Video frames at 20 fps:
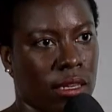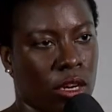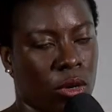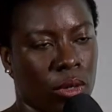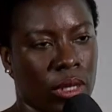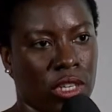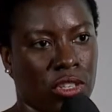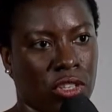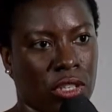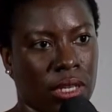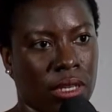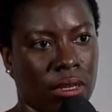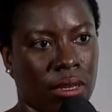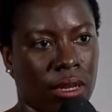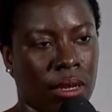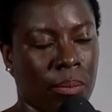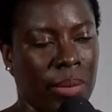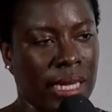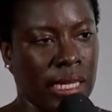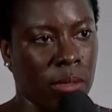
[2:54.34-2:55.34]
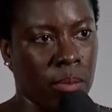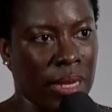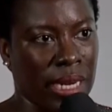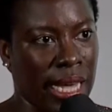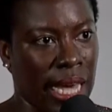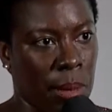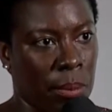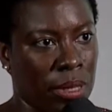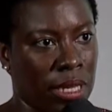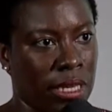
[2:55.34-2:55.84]
coalition based in
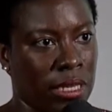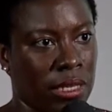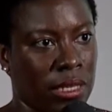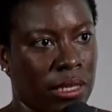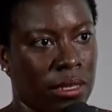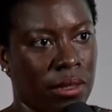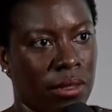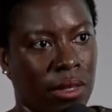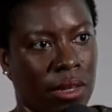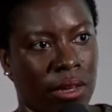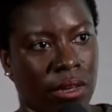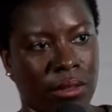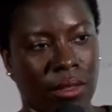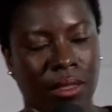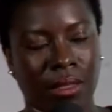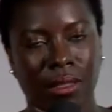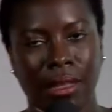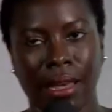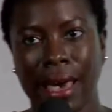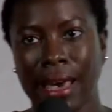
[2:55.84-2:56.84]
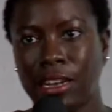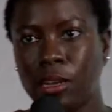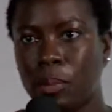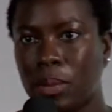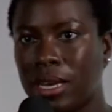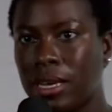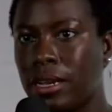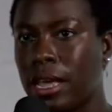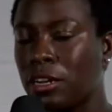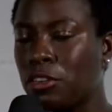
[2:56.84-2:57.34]
Minneapolis, the
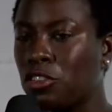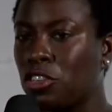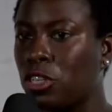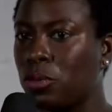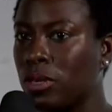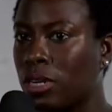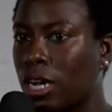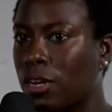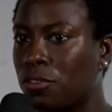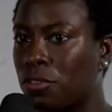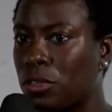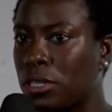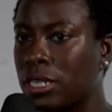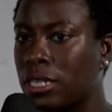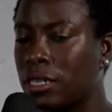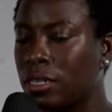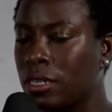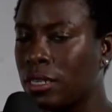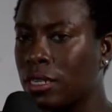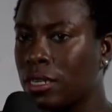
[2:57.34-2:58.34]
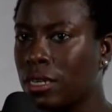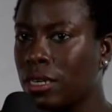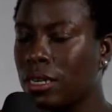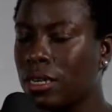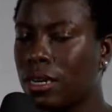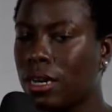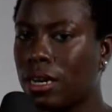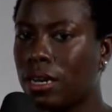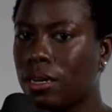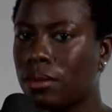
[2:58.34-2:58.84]
Hennepin Energy Recovery
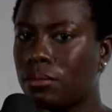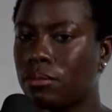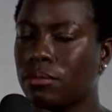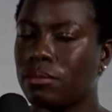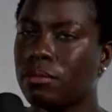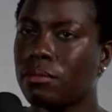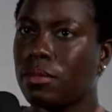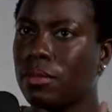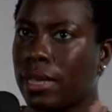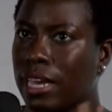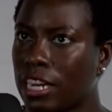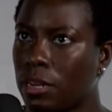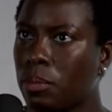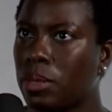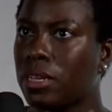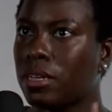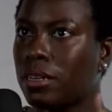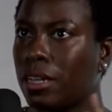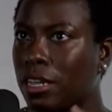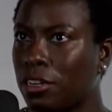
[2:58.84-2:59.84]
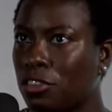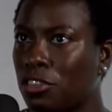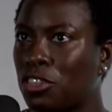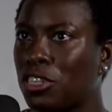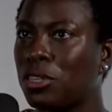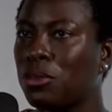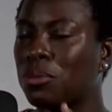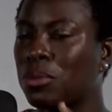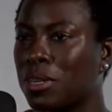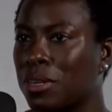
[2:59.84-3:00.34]
um, Hennepin
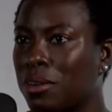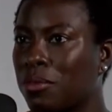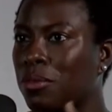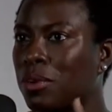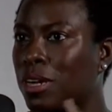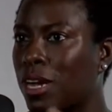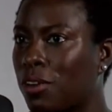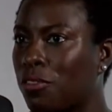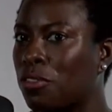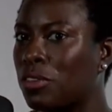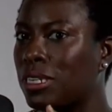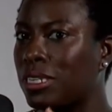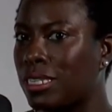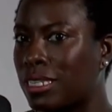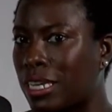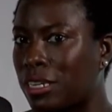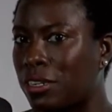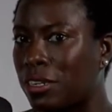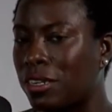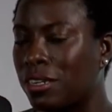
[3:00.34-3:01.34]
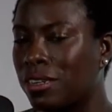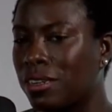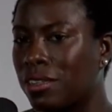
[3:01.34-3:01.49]
Energy Re Recovery Center,